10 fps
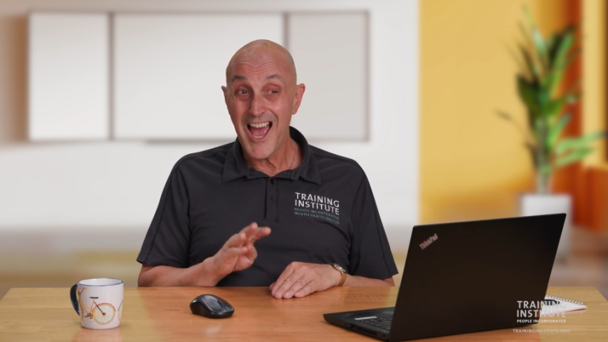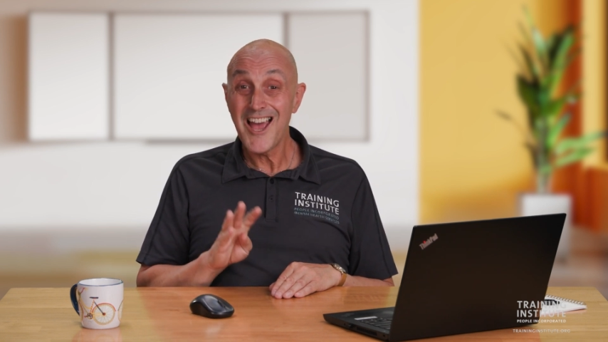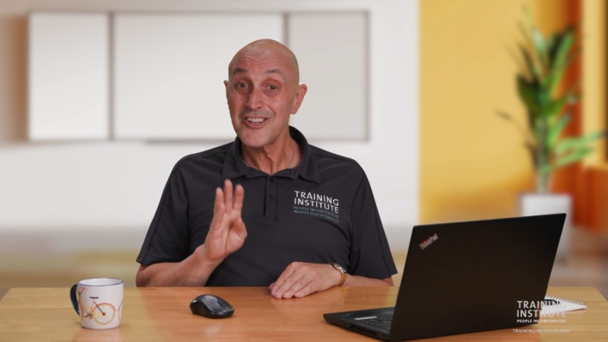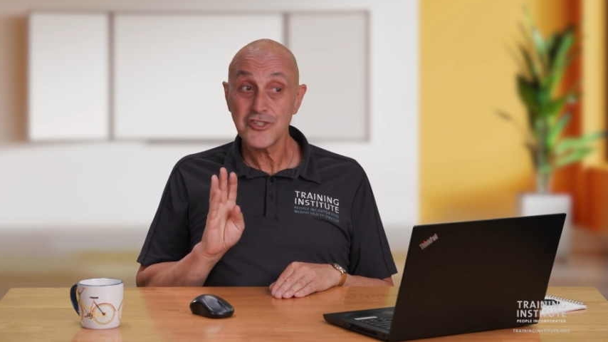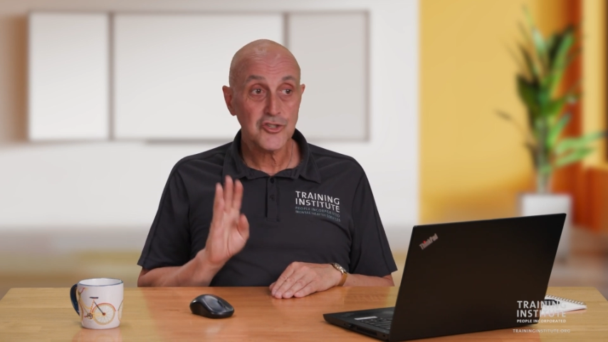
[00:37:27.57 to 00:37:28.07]

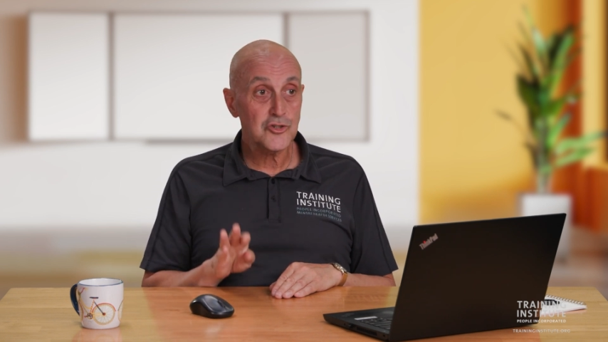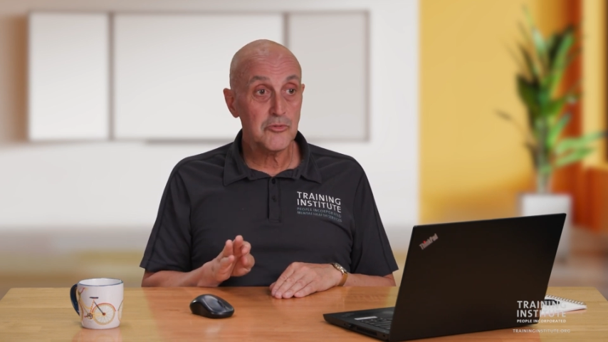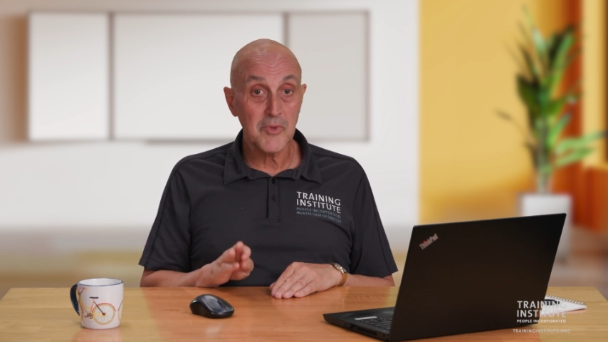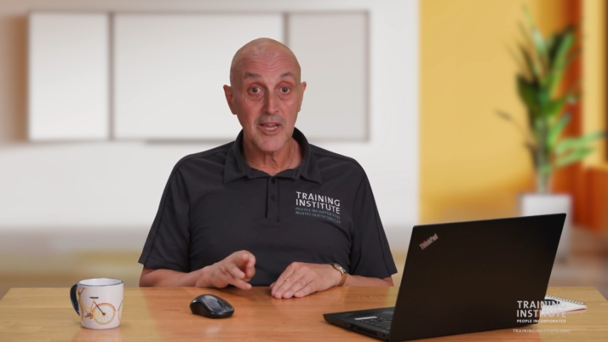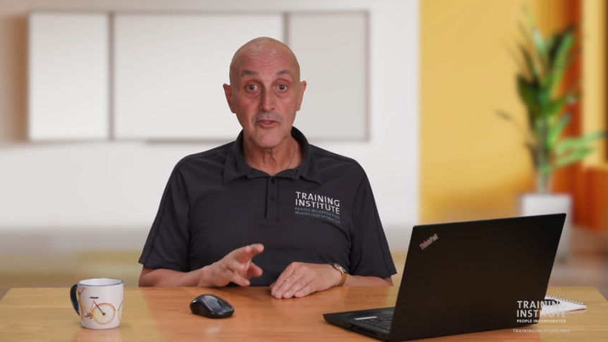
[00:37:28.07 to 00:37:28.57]

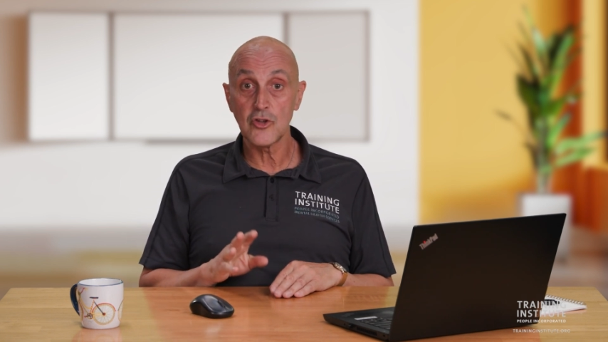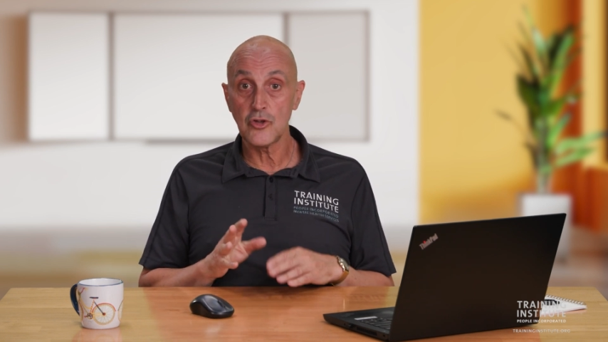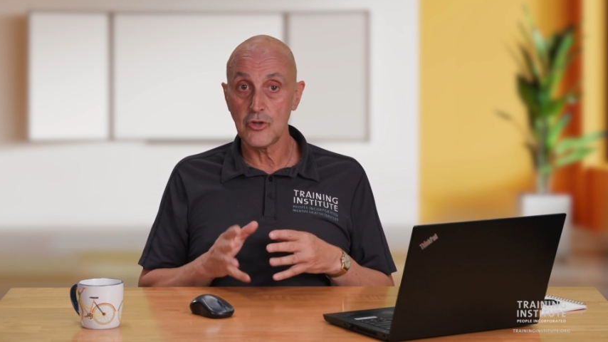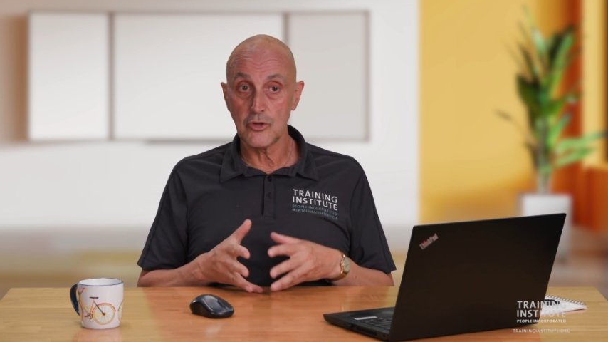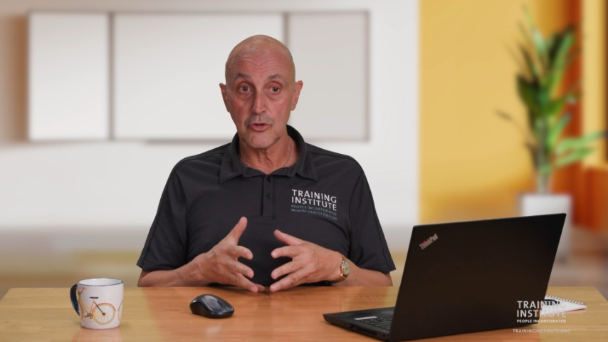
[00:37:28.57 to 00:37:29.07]
assuming that
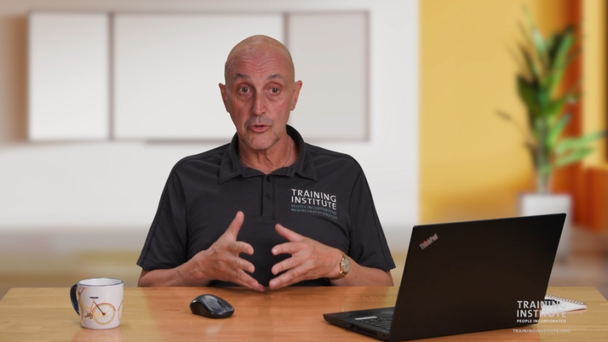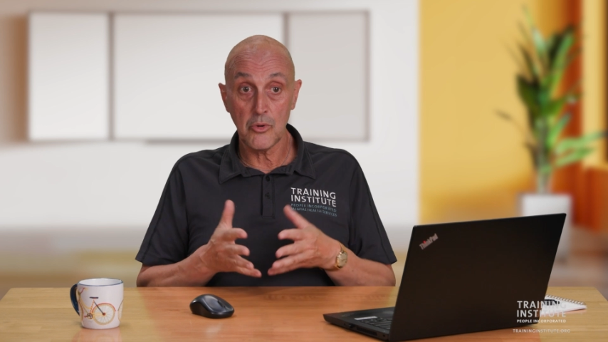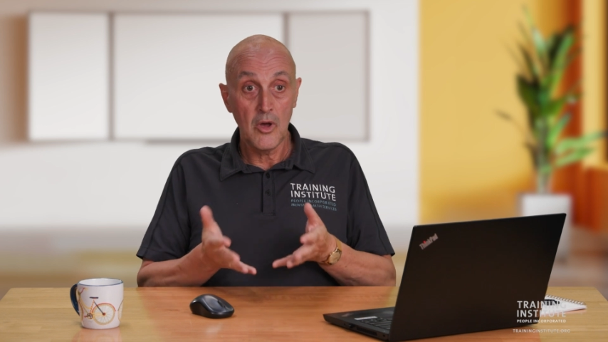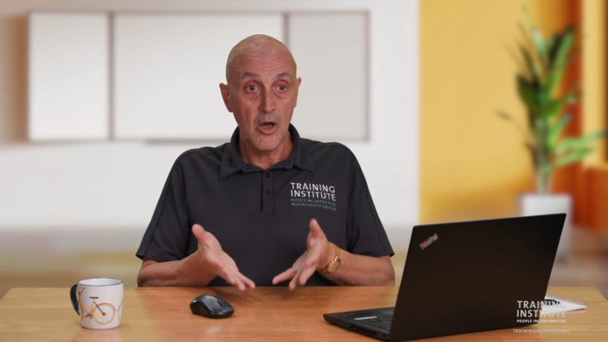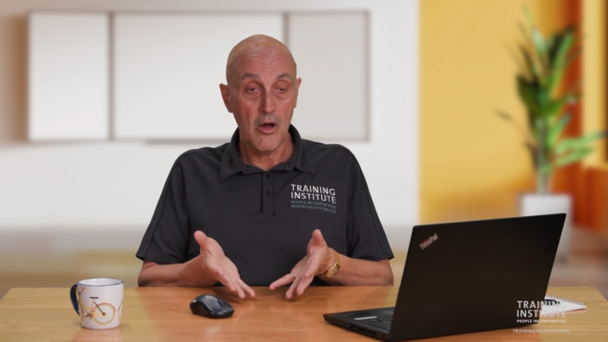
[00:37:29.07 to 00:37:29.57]

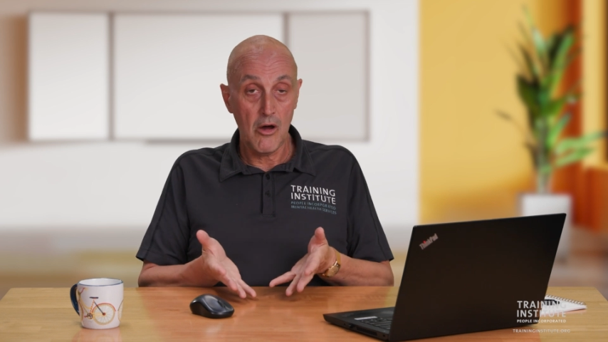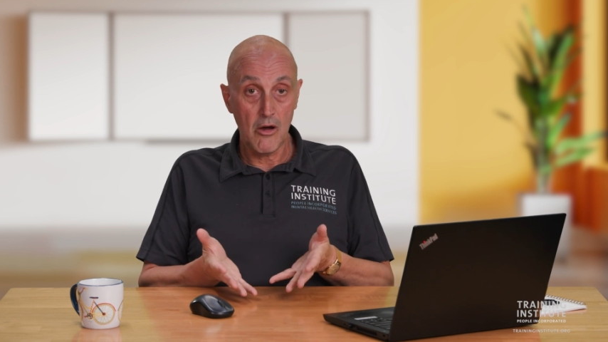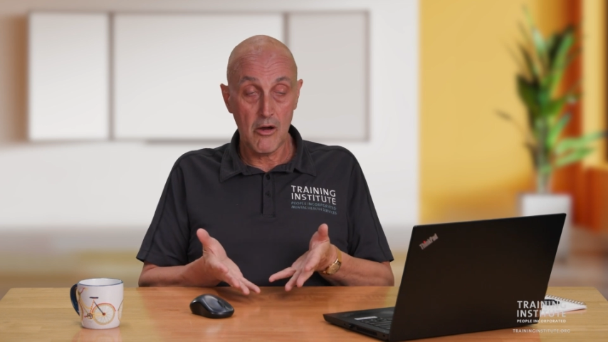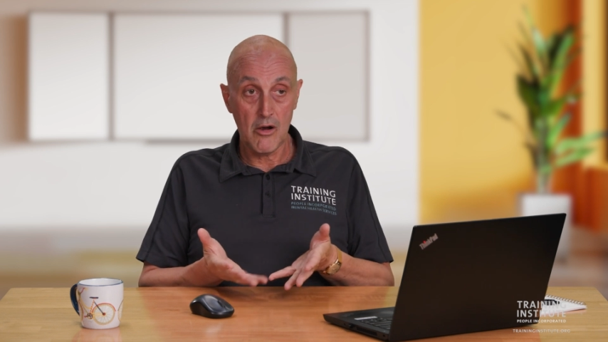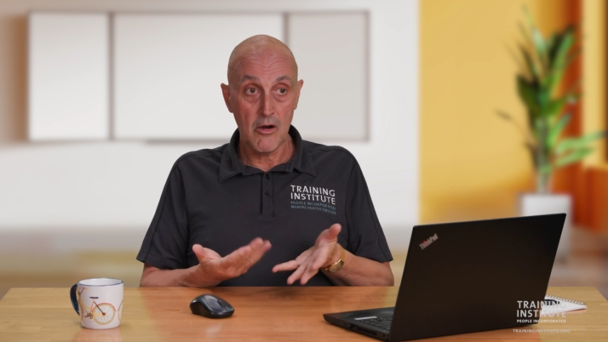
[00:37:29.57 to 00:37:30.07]
you
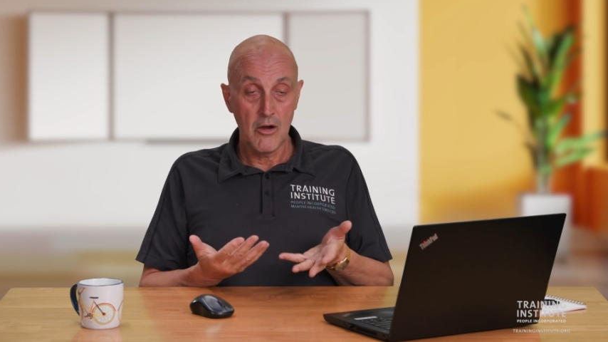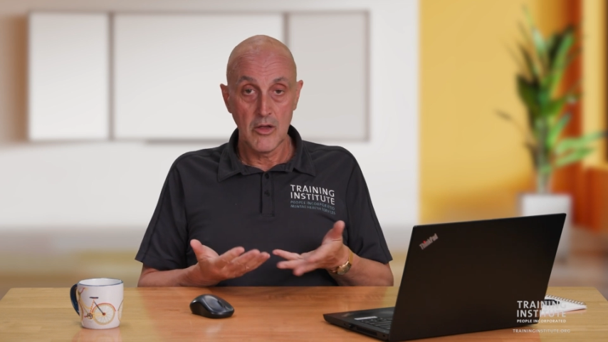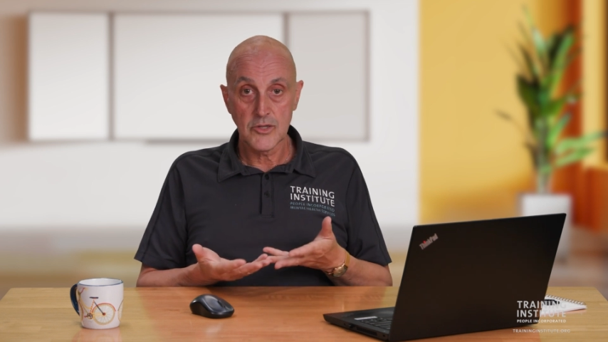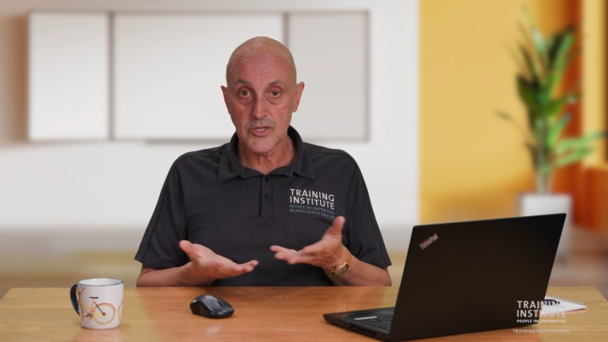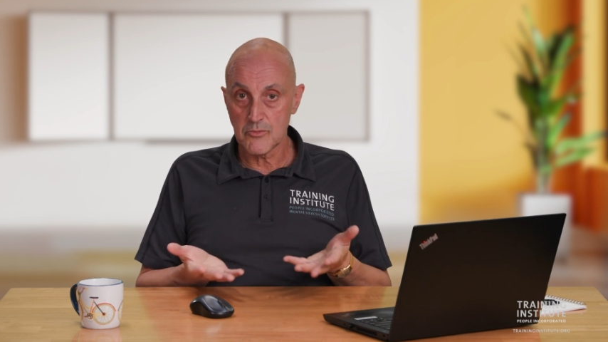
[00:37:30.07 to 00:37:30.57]
are
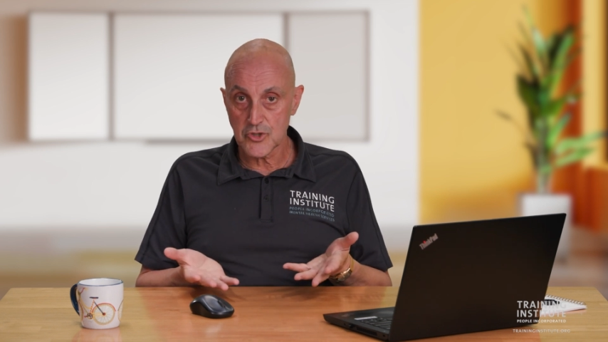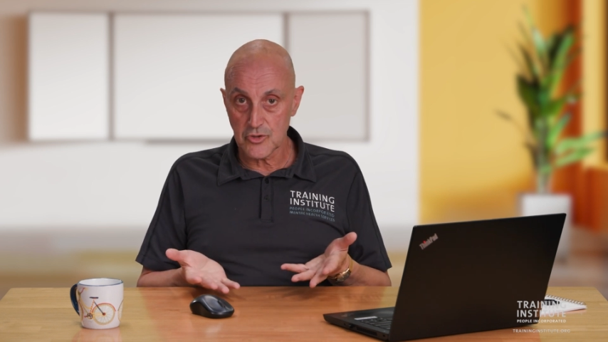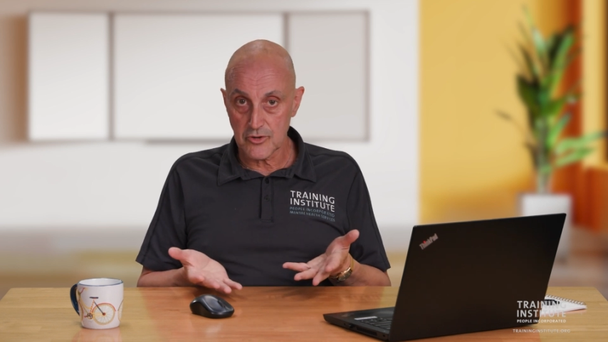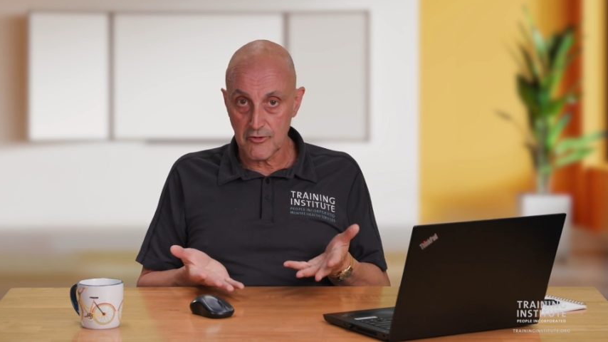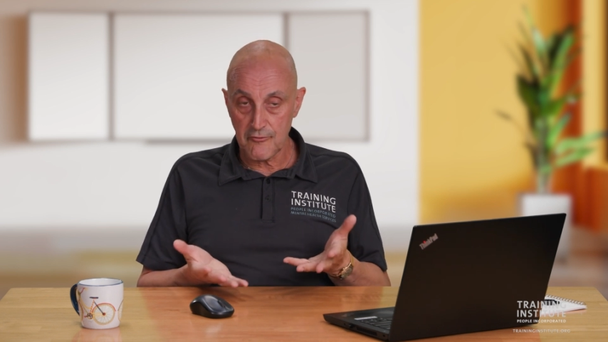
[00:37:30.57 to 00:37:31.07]
some
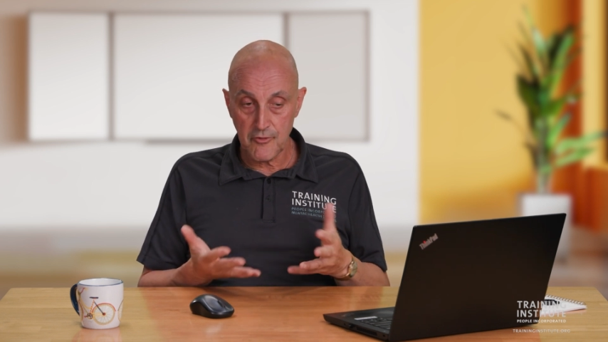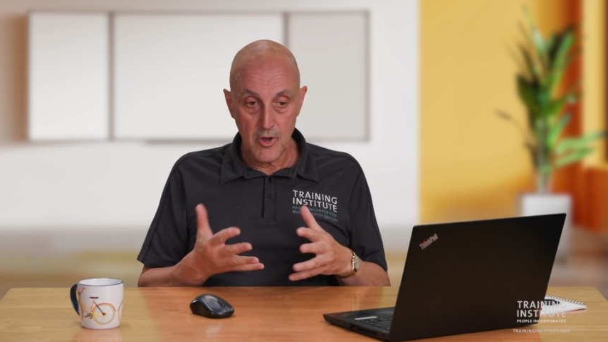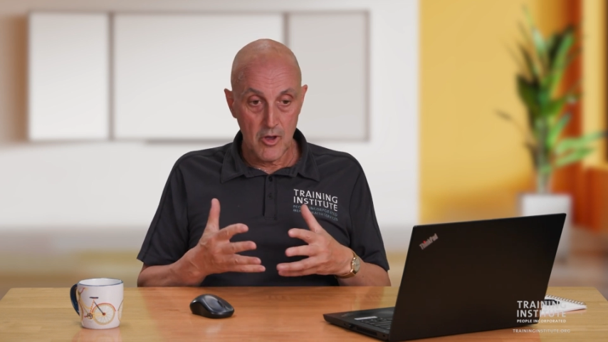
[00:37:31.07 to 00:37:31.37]
sort of